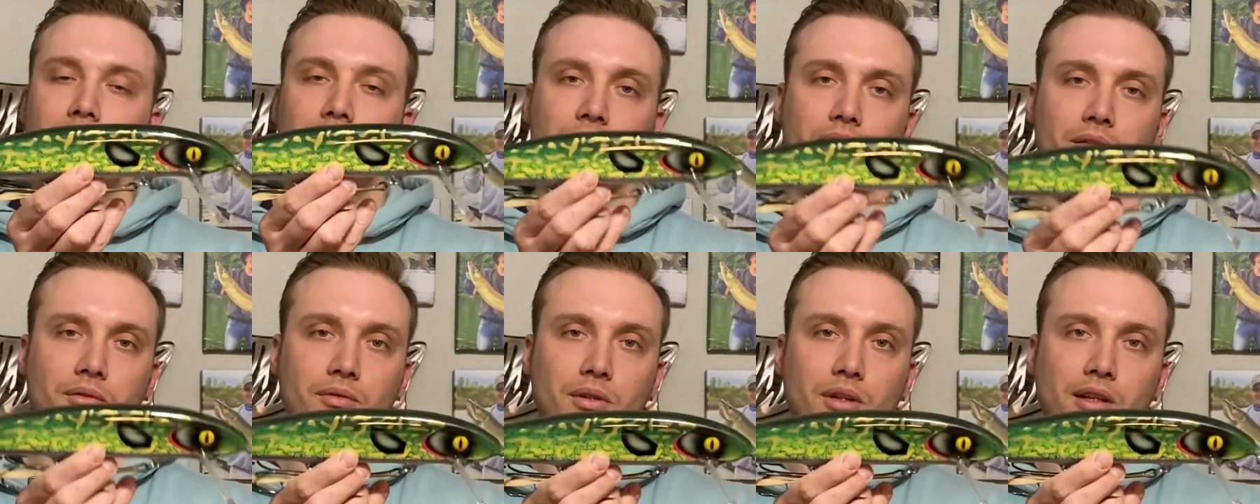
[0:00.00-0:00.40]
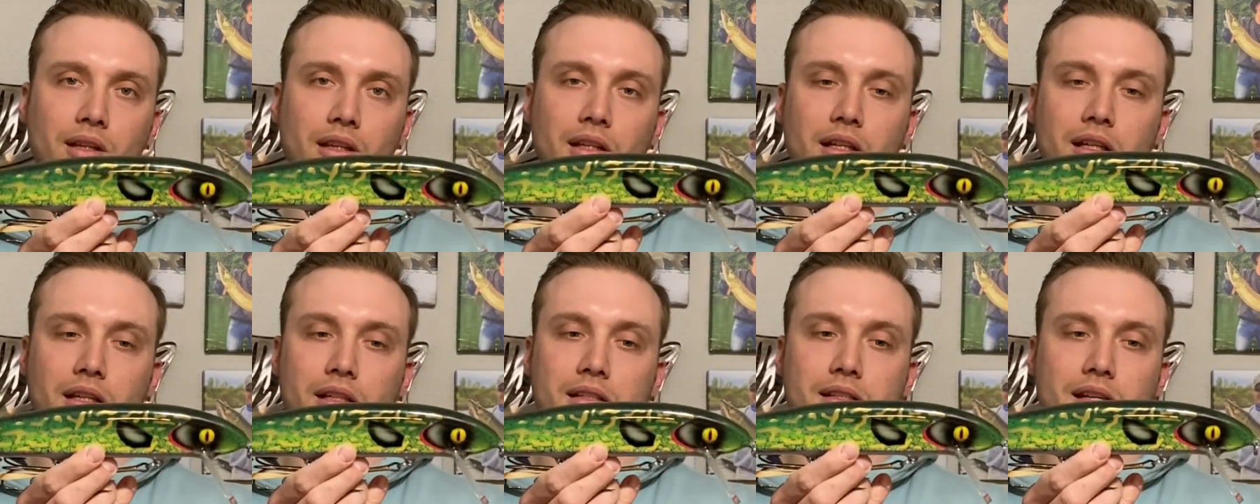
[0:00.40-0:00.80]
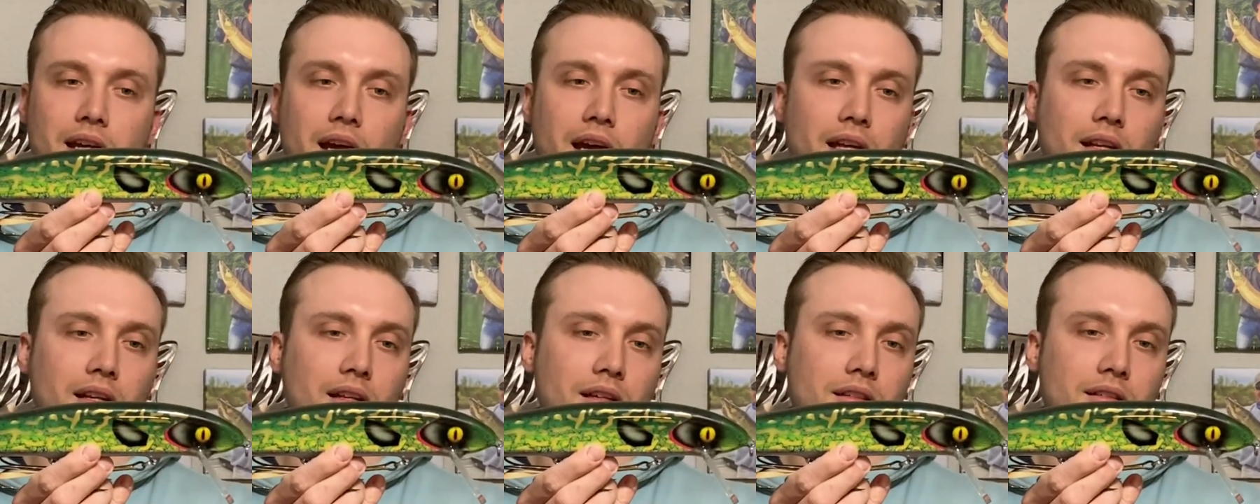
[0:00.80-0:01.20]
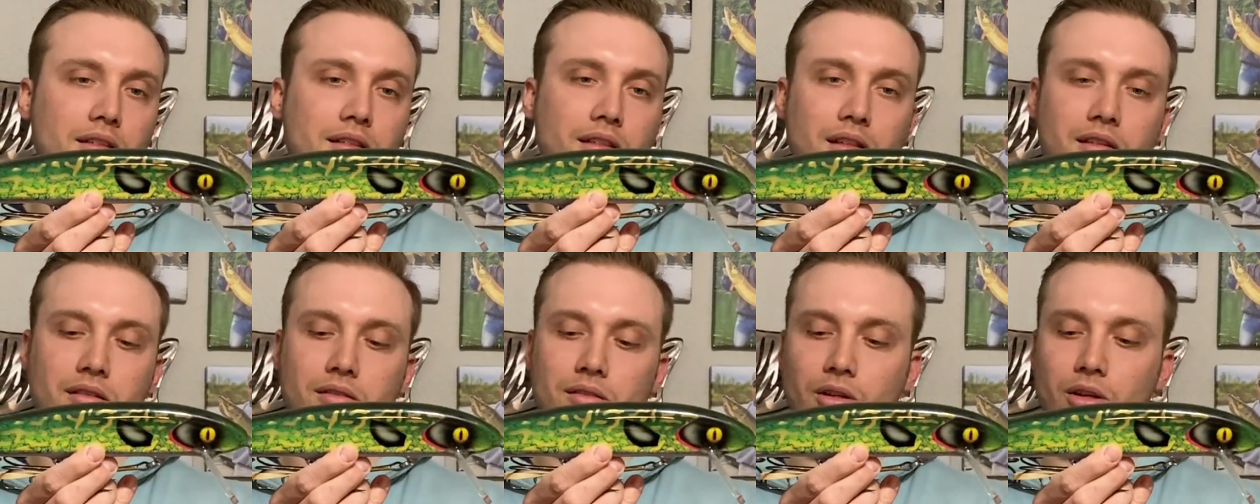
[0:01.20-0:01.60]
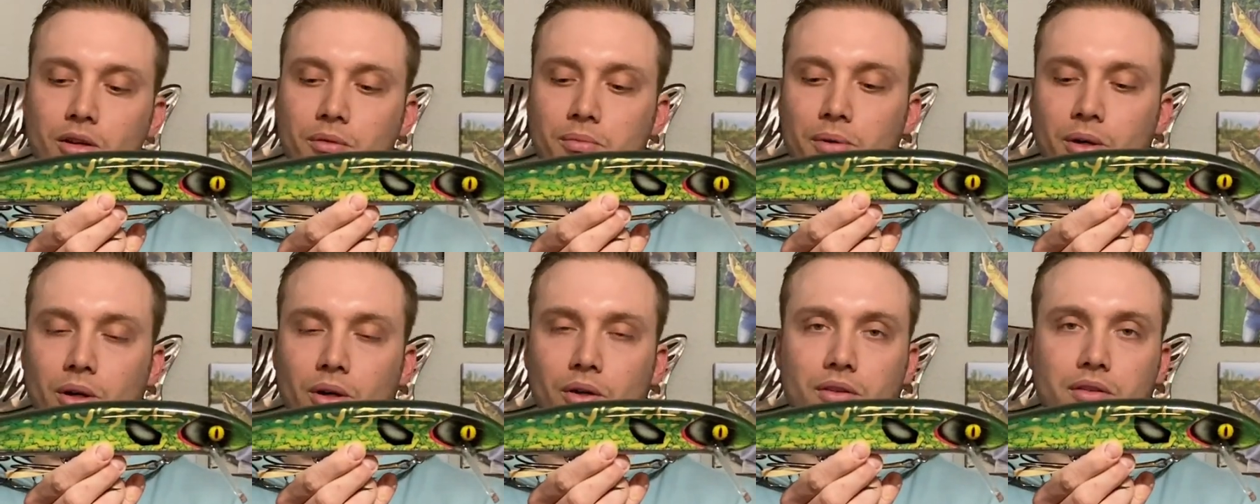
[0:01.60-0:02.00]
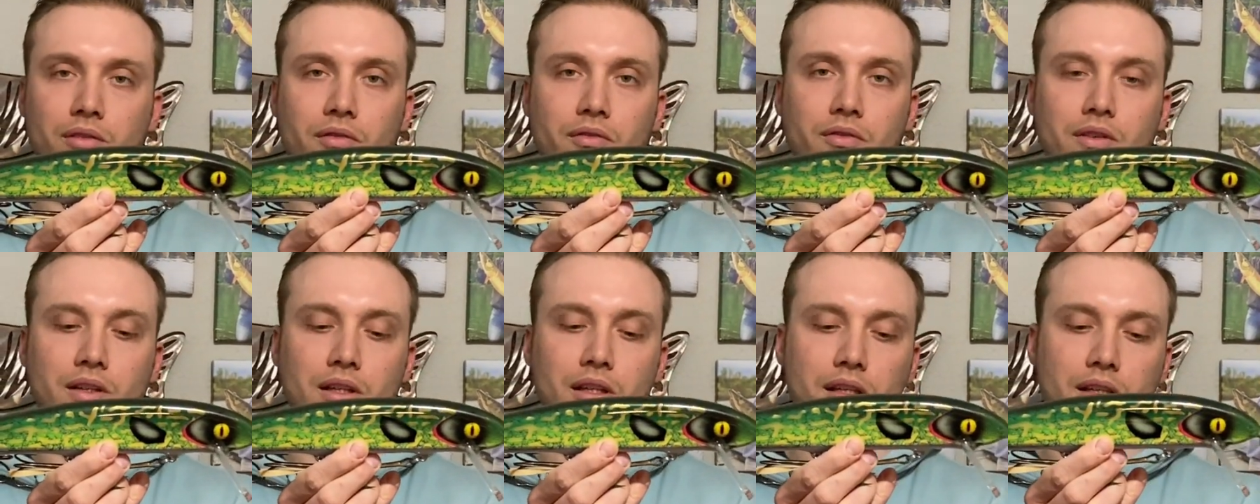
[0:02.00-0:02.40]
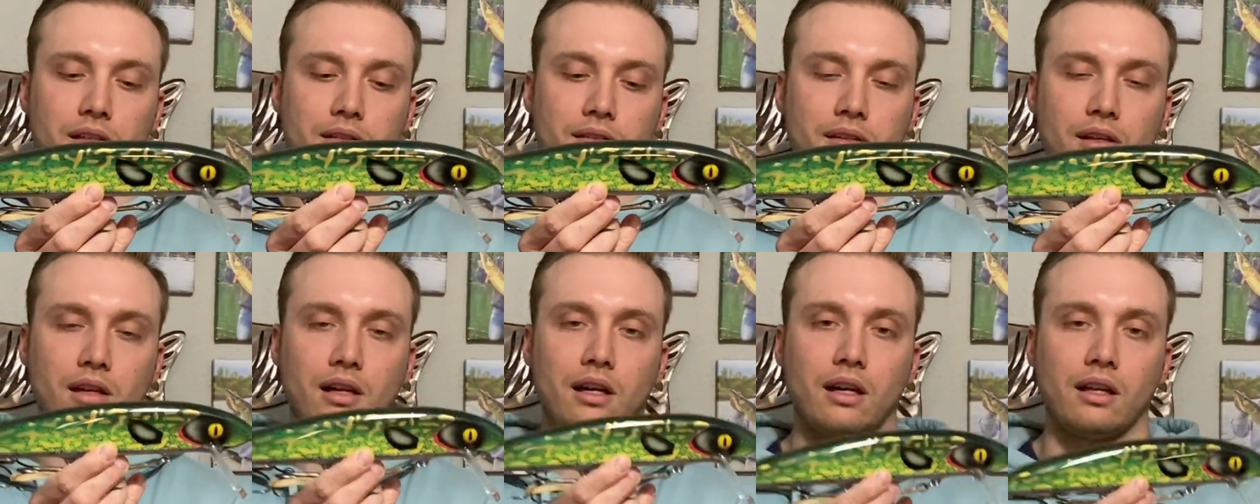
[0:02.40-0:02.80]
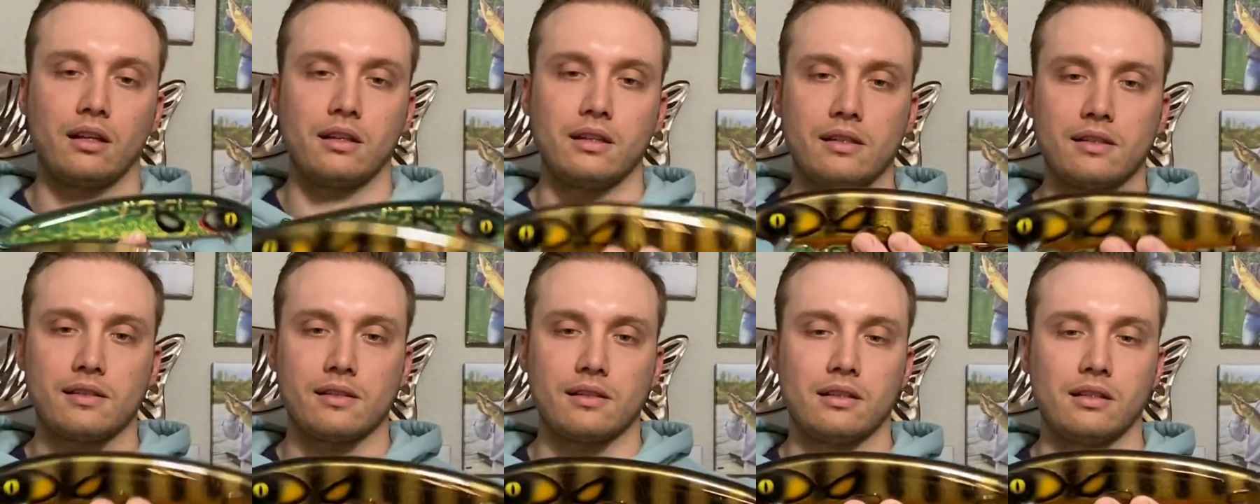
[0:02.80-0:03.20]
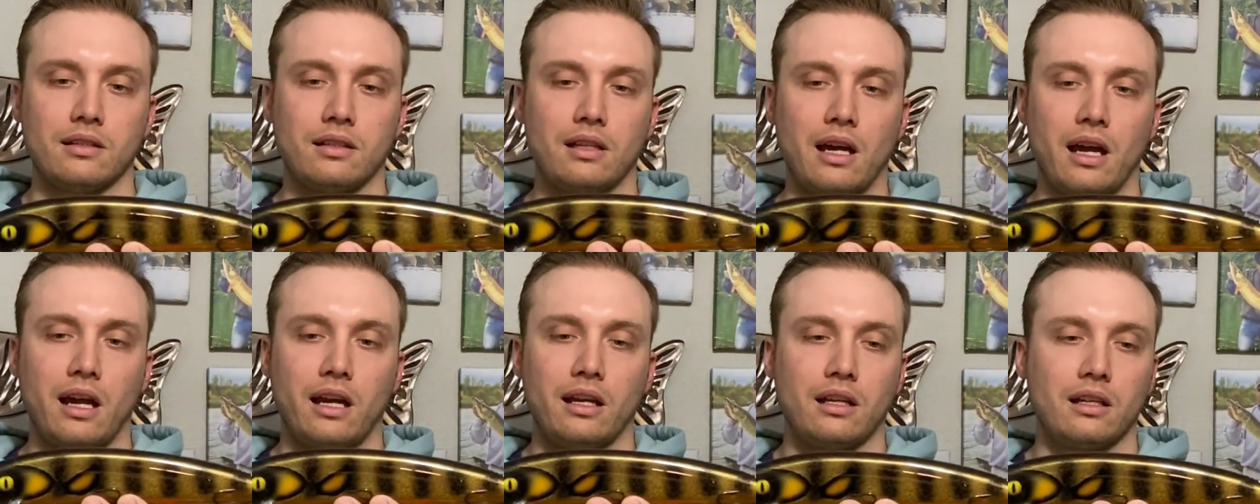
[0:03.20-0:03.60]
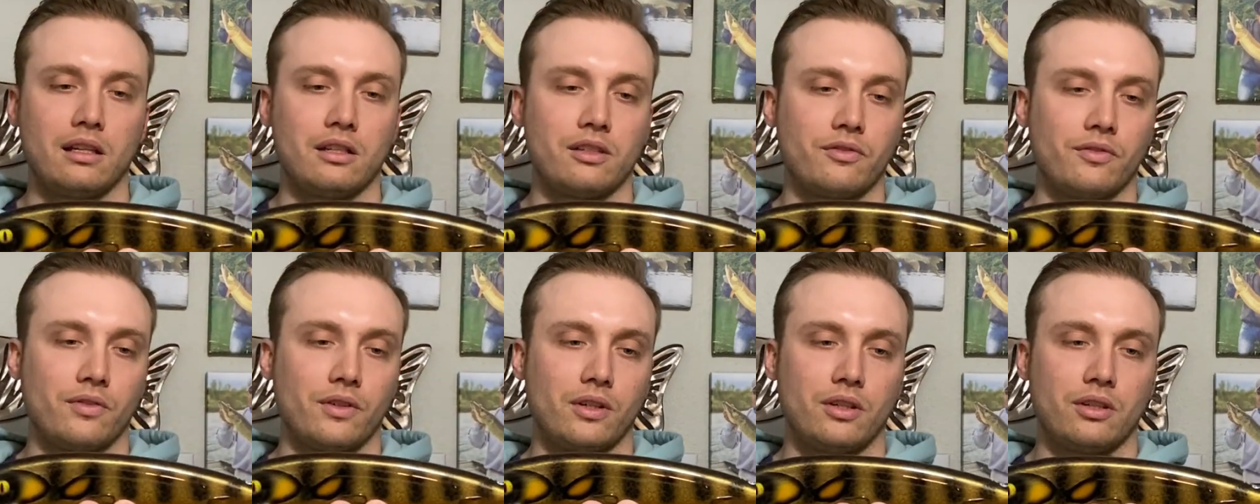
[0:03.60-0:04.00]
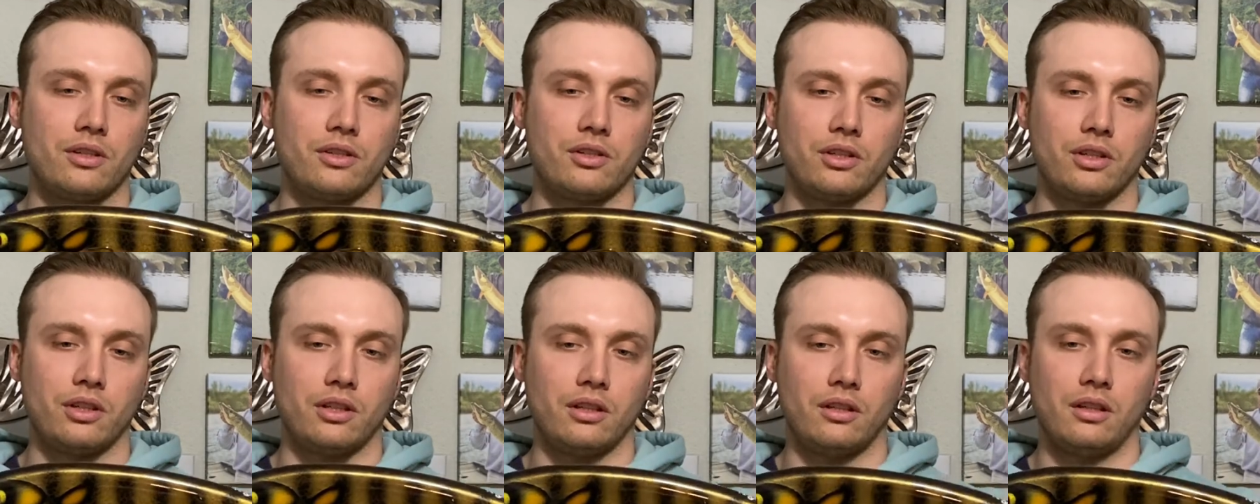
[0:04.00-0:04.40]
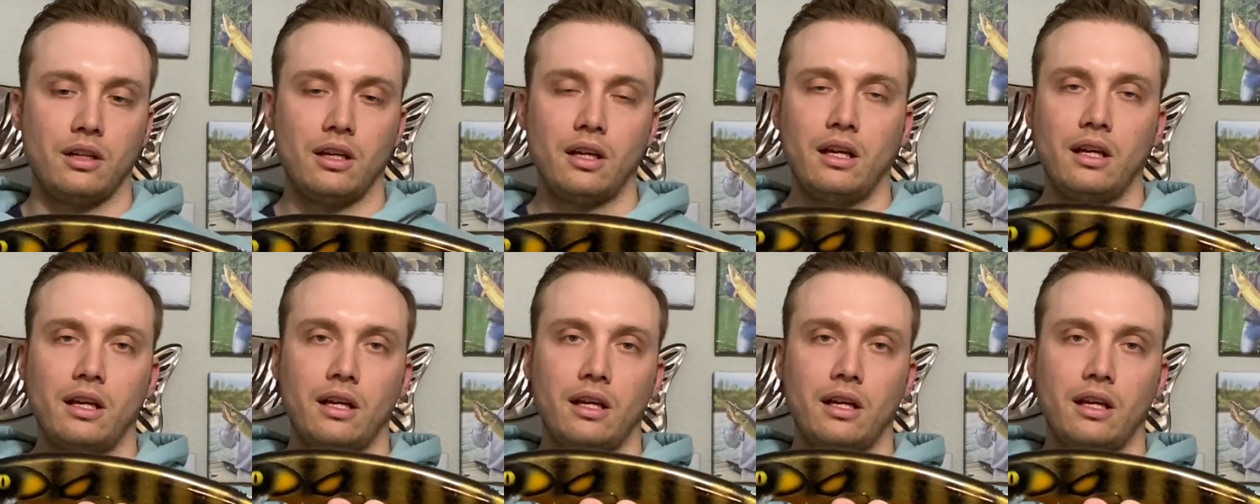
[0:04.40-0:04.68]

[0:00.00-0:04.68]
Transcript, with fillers: Really excited to throw both of these. Uh, this is the nine inch version.